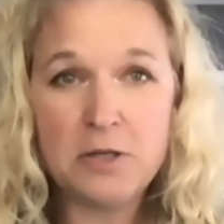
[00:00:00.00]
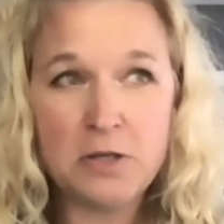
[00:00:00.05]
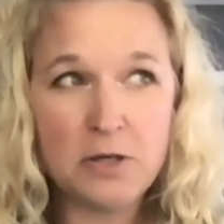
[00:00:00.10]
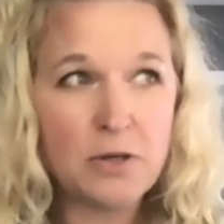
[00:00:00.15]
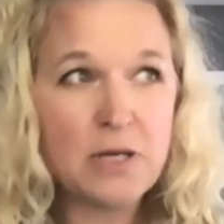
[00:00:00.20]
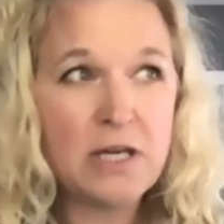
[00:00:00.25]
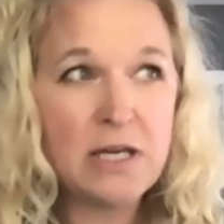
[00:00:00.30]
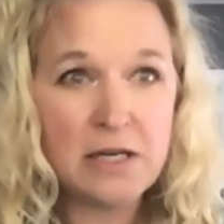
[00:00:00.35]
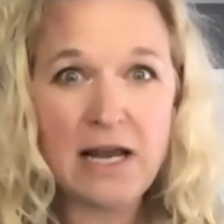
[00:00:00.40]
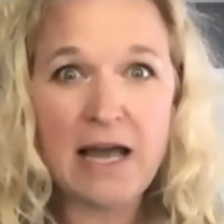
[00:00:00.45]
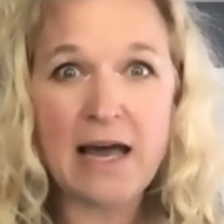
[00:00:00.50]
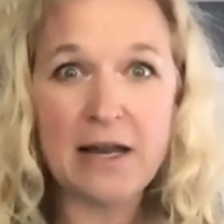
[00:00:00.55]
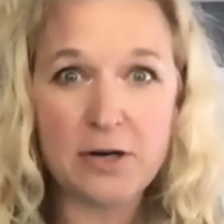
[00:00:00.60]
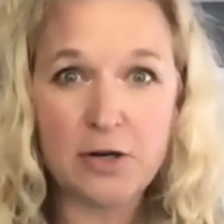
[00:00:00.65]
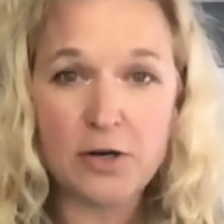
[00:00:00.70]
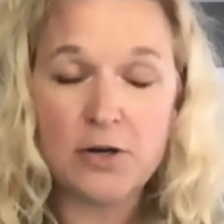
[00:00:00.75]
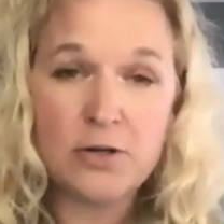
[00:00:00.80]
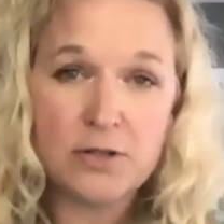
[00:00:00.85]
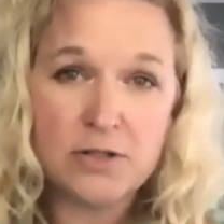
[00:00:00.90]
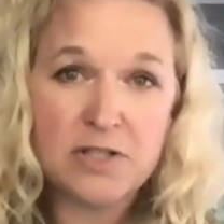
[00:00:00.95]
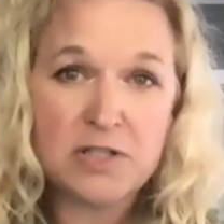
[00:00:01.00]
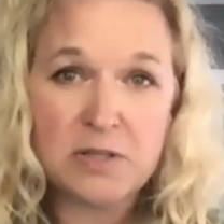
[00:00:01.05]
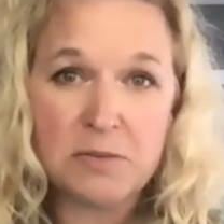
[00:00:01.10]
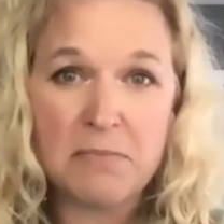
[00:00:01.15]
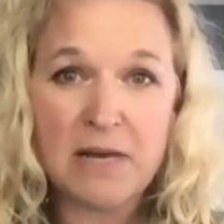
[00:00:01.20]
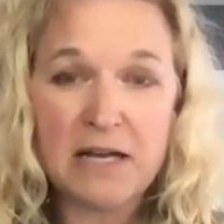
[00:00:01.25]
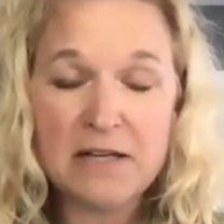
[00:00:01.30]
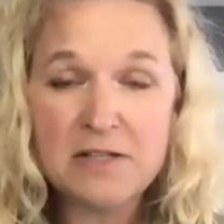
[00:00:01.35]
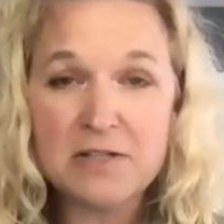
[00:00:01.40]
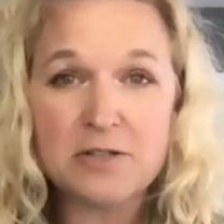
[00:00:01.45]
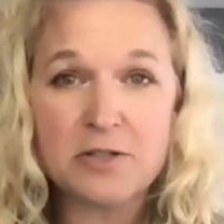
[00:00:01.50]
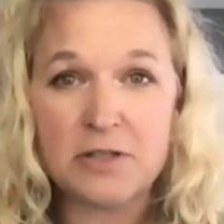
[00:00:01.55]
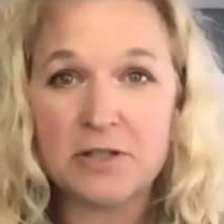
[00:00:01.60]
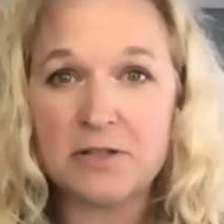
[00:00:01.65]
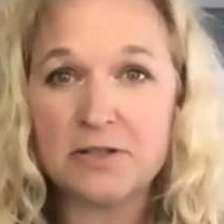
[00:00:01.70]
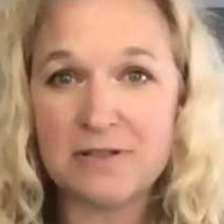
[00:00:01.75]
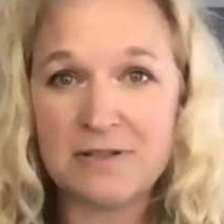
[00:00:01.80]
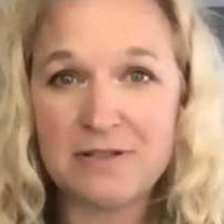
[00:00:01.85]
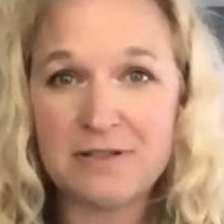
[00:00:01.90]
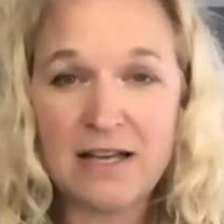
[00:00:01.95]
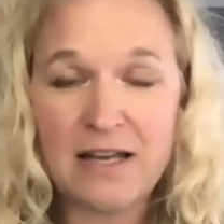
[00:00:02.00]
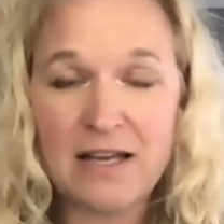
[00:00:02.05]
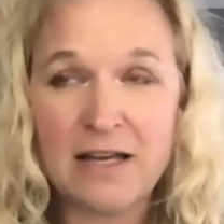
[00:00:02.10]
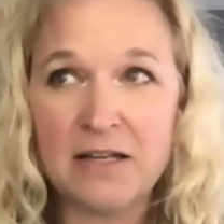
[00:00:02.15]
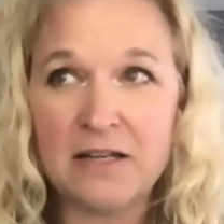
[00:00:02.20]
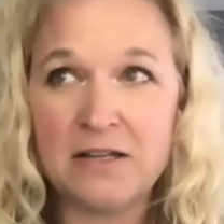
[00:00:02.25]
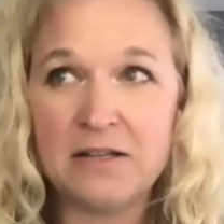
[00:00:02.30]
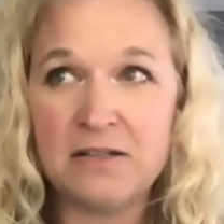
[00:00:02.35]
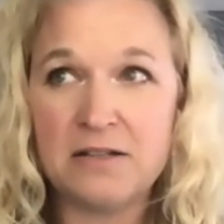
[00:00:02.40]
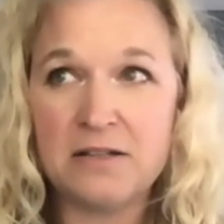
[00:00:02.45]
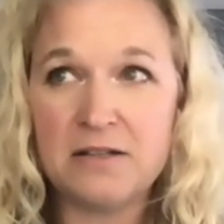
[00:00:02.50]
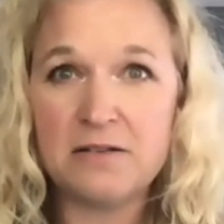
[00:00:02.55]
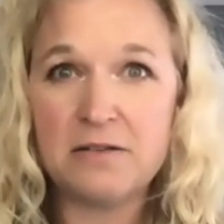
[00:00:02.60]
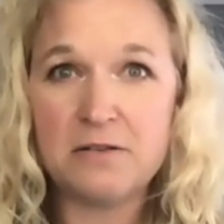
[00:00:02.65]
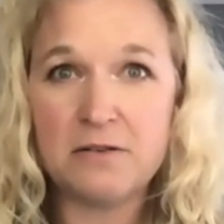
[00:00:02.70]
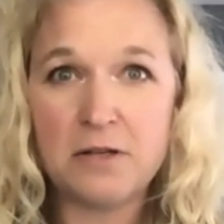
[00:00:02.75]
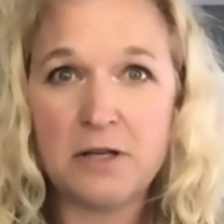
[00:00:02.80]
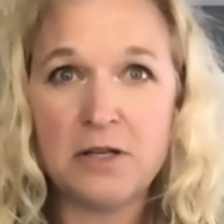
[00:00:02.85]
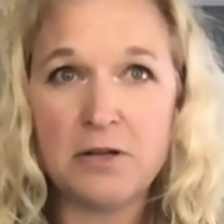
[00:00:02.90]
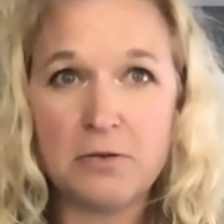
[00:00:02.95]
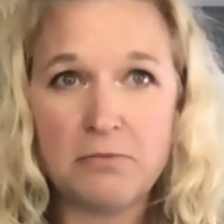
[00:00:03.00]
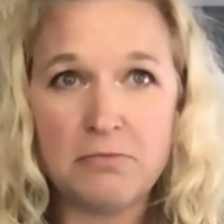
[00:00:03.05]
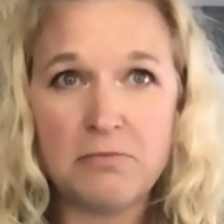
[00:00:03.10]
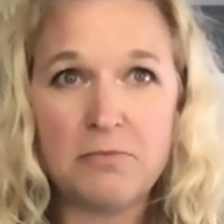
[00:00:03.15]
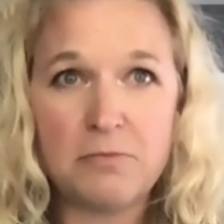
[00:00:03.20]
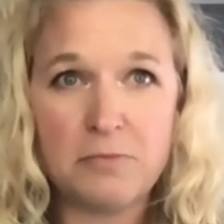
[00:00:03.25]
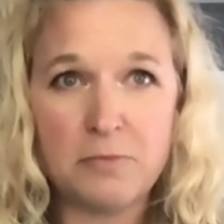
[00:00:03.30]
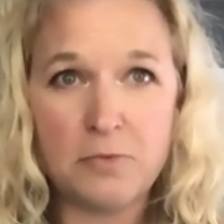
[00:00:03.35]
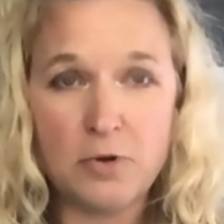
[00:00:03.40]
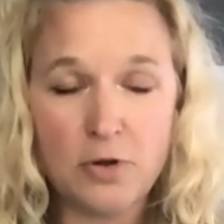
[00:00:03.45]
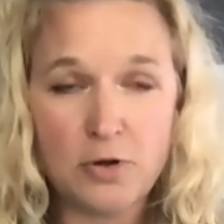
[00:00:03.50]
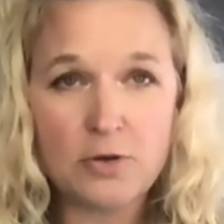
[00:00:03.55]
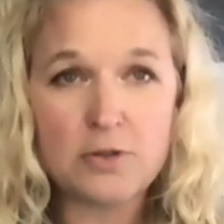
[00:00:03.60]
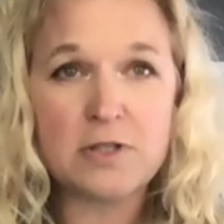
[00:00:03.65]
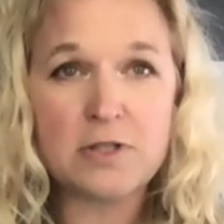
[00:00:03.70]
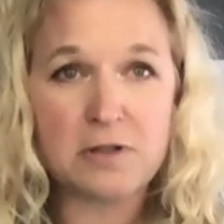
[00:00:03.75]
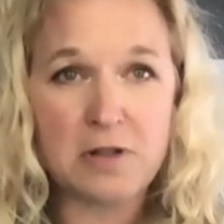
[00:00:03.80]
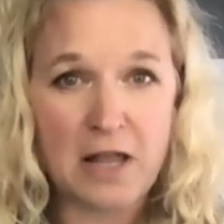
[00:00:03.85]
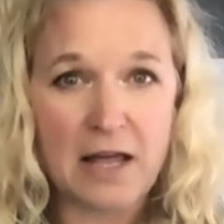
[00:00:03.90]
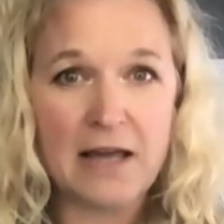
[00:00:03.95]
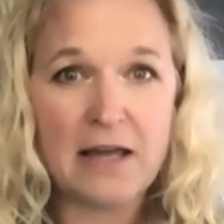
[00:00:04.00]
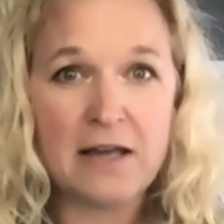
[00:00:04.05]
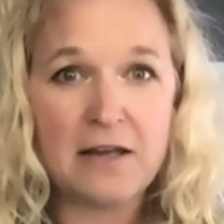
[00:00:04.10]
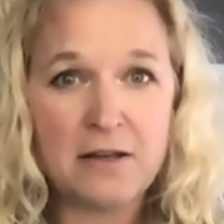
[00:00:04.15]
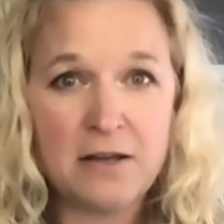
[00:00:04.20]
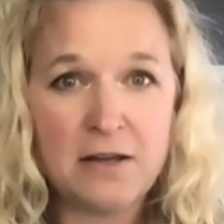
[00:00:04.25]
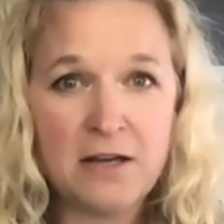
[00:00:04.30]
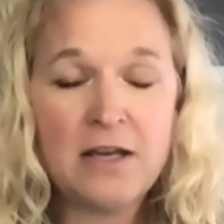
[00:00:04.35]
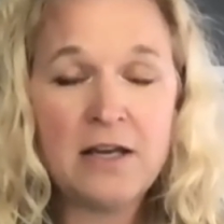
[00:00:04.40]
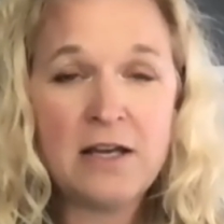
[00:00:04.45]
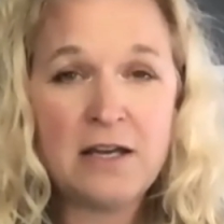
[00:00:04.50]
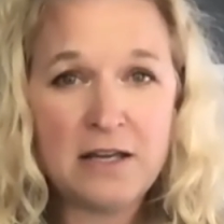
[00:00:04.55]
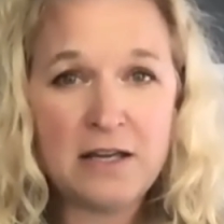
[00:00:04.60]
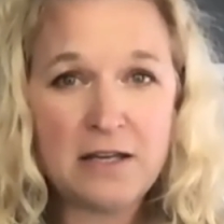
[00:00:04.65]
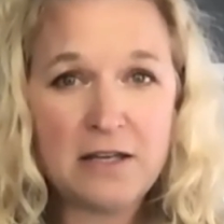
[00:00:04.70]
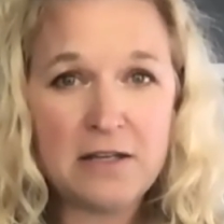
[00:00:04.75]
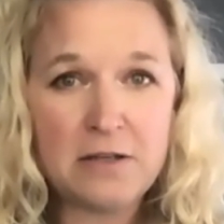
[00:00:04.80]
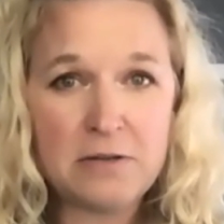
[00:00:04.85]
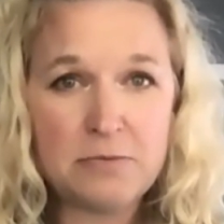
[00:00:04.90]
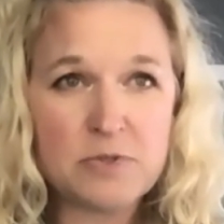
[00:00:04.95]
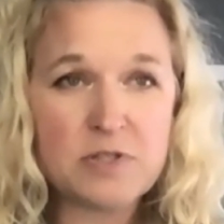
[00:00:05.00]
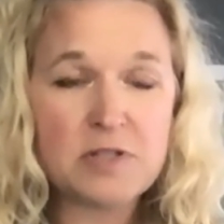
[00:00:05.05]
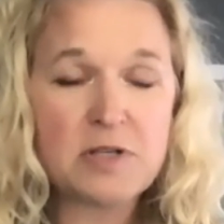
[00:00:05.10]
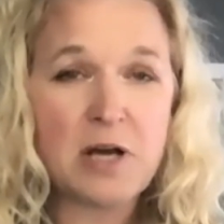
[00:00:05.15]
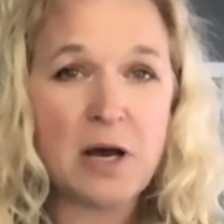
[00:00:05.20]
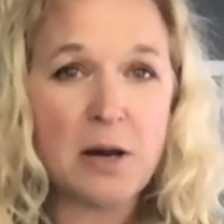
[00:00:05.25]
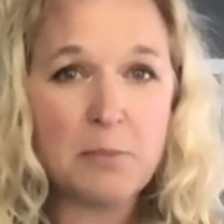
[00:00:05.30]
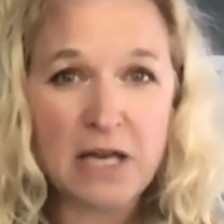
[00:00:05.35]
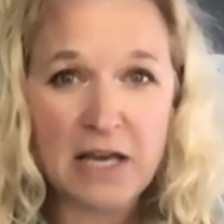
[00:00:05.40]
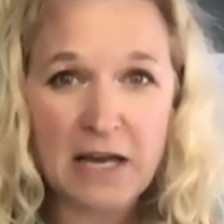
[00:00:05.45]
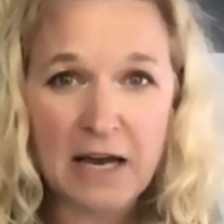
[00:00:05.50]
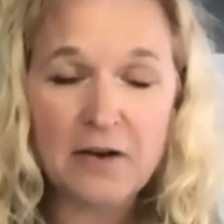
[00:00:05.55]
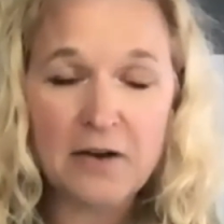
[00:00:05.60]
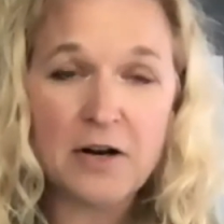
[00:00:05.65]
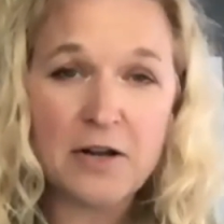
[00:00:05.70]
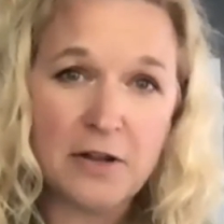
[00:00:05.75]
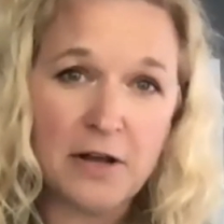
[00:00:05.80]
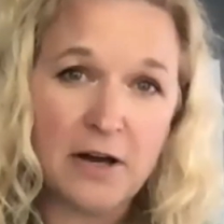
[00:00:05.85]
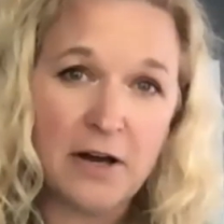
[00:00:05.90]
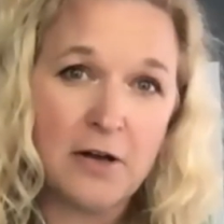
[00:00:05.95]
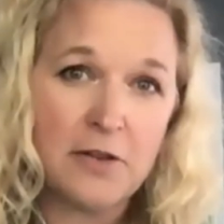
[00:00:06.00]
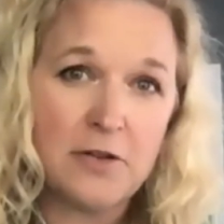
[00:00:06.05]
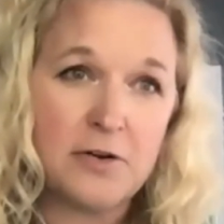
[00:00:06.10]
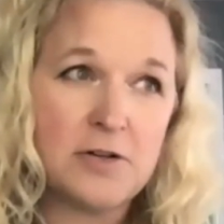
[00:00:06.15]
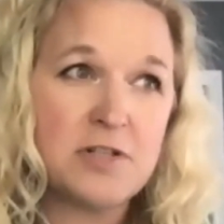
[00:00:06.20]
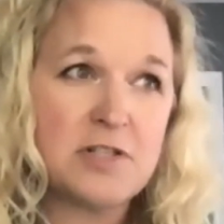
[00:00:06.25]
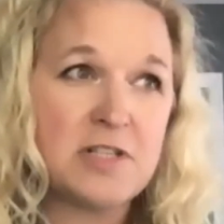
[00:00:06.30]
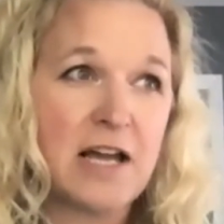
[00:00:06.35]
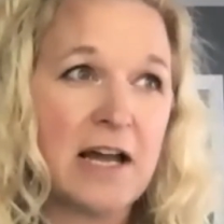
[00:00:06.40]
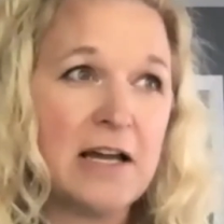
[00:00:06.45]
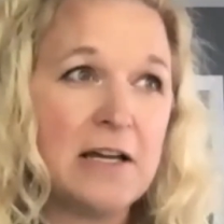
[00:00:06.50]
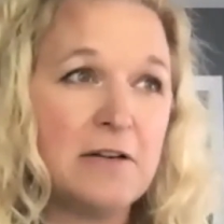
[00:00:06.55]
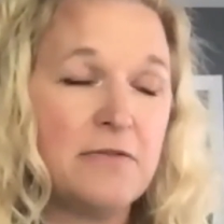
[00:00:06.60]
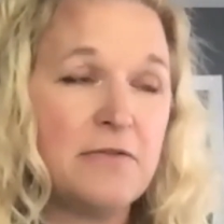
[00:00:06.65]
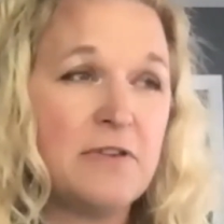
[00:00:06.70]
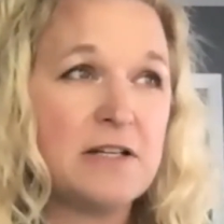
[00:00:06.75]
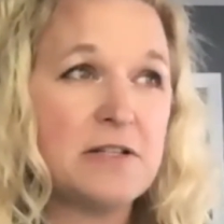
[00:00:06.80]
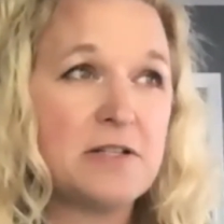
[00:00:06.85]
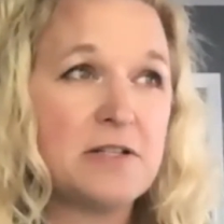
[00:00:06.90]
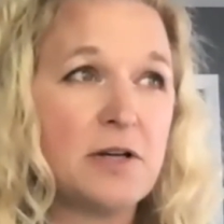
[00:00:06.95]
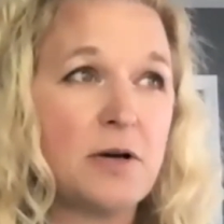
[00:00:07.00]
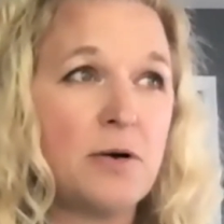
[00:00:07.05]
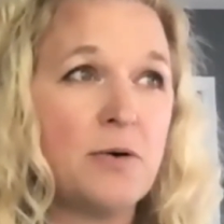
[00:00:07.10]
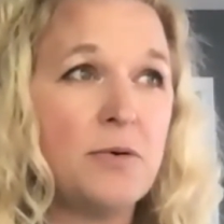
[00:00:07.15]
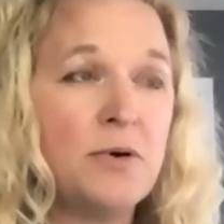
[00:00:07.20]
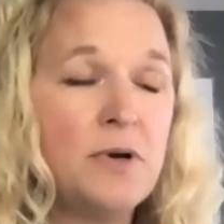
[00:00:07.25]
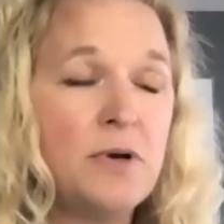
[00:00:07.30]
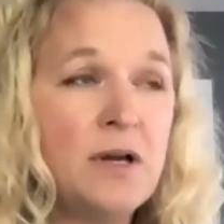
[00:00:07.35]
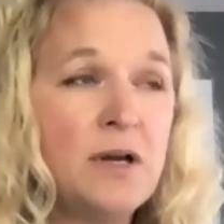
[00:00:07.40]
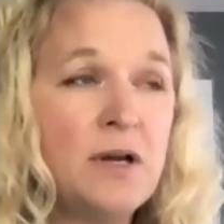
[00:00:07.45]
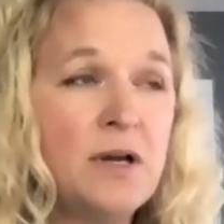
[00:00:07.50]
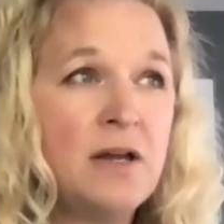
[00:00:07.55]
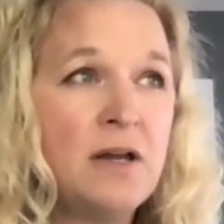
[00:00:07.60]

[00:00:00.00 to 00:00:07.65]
he had had a good semester, and it looked like he was coming out on the other side of this. So,